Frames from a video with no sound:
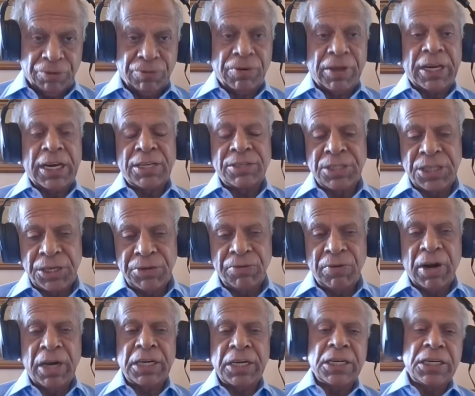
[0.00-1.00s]
Whereas he
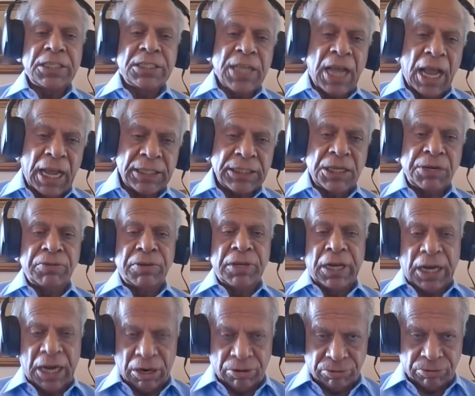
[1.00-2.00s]
wanted it the other way
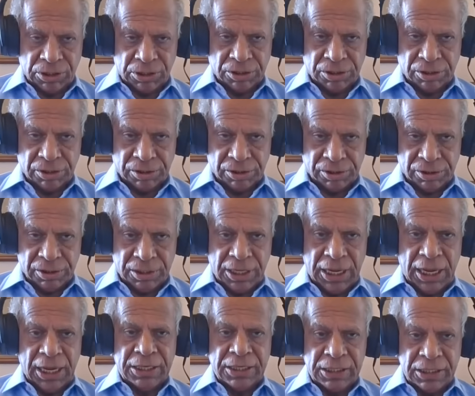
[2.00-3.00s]
around,
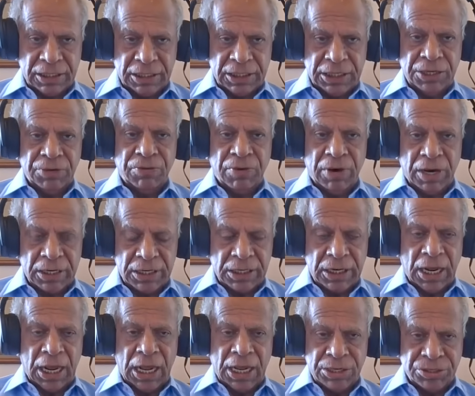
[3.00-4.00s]
that he
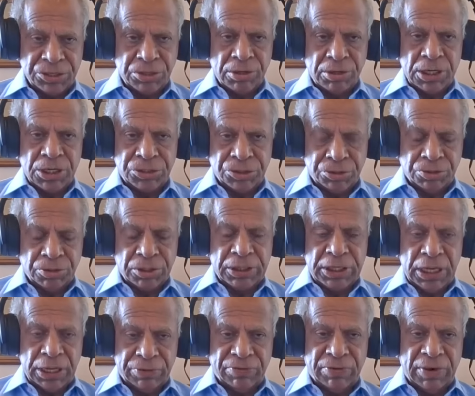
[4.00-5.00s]
wanted us to restore
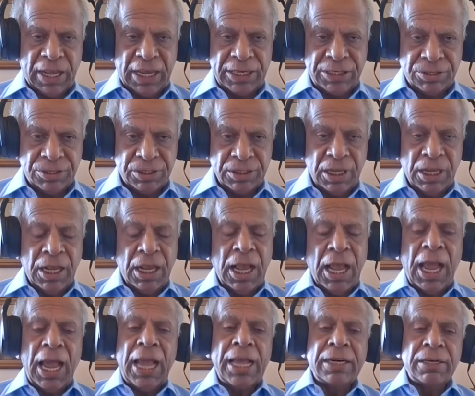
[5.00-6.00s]
their flights
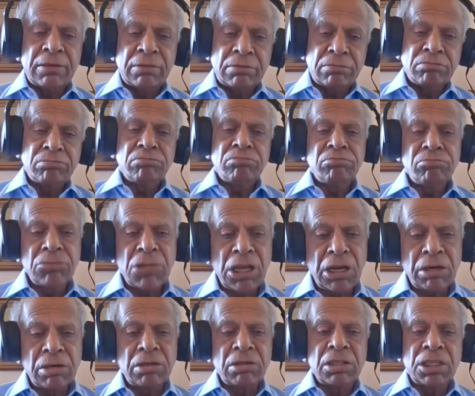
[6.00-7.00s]
and
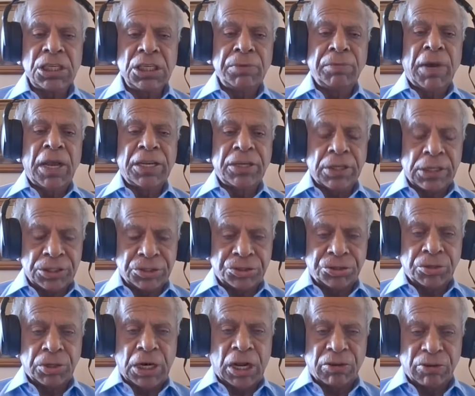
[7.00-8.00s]
then he might
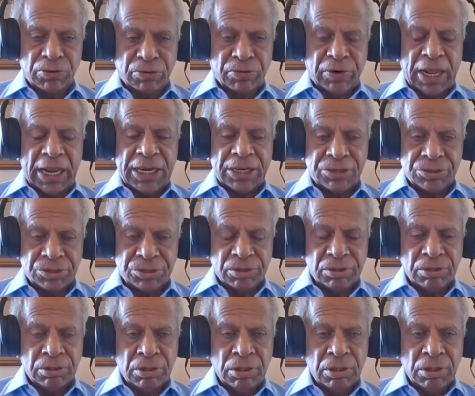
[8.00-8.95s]
restore our flights.